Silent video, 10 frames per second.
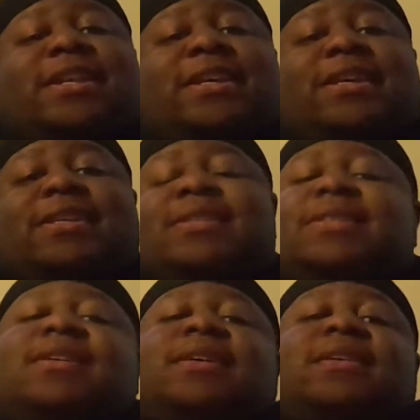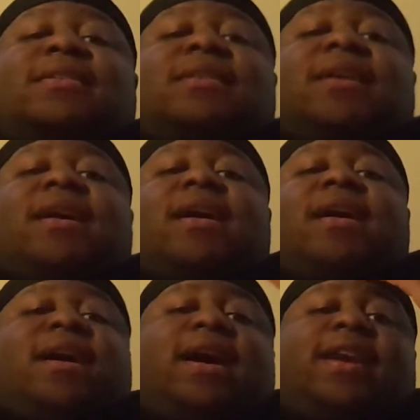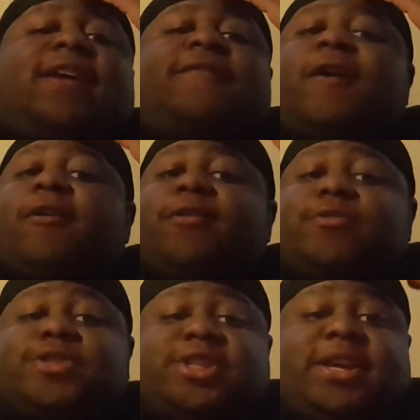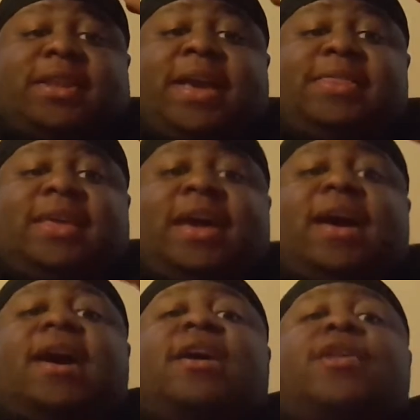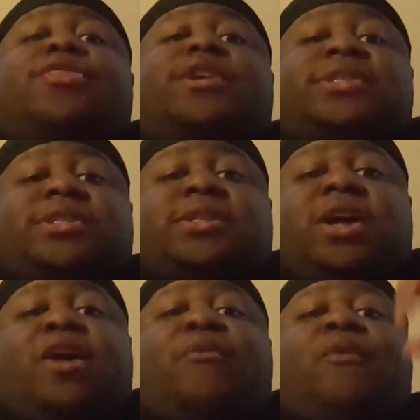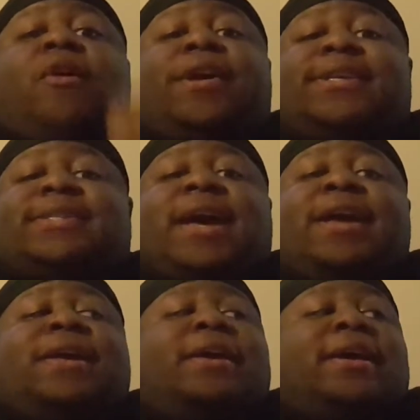it is. I never heard no shit like that. The slut walk. It's like